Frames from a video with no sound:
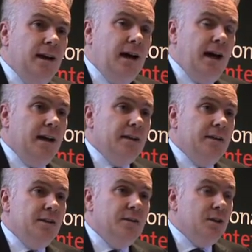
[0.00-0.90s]

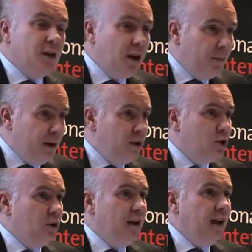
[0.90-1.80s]
and
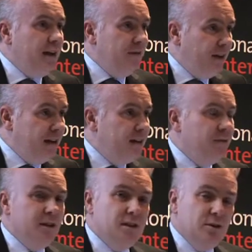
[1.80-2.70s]
determination and
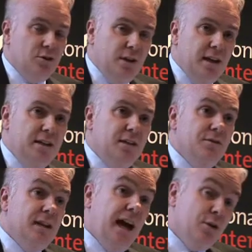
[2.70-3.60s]
inventiveness and
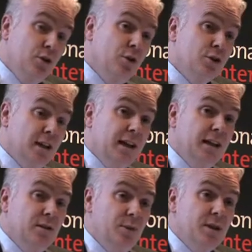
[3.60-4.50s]
creativity and
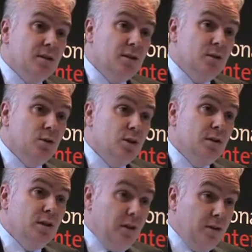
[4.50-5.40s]
understanding of business
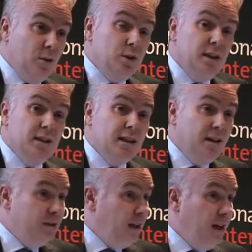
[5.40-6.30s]
that those kids
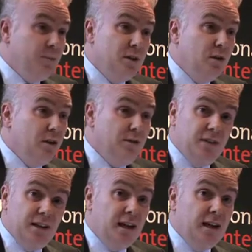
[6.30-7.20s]
have is absolutely
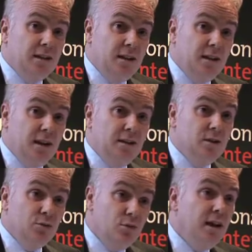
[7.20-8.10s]
fantastic. And
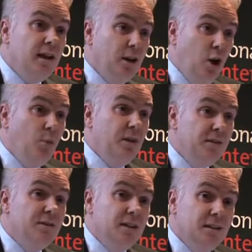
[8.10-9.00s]
it's a really
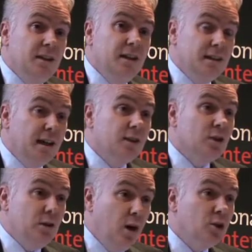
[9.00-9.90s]
uplifting thing to
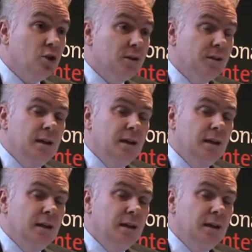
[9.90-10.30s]
actually watch it.